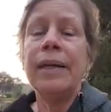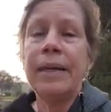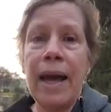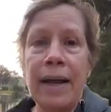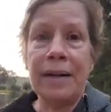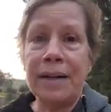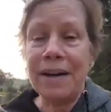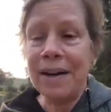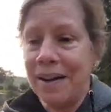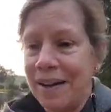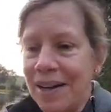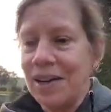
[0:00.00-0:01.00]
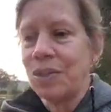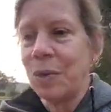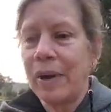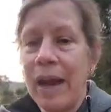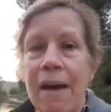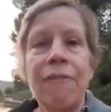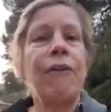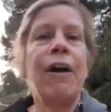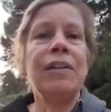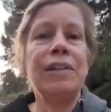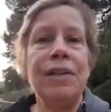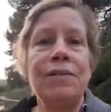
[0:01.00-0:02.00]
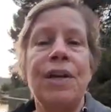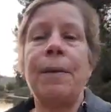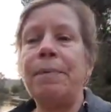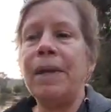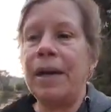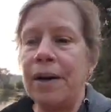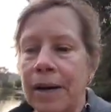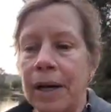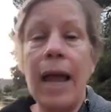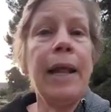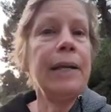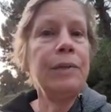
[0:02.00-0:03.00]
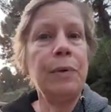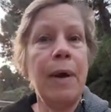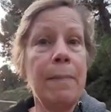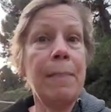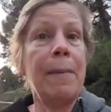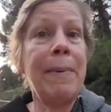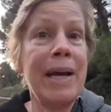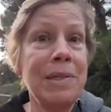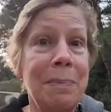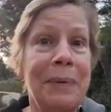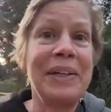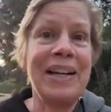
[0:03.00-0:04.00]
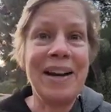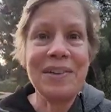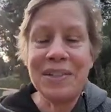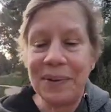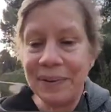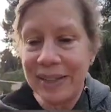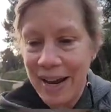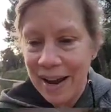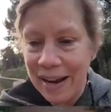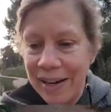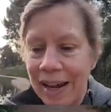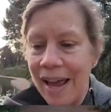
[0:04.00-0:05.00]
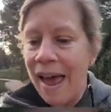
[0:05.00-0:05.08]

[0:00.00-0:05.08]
Canada, so I have relatives up there, and I do have my passport now, so yay.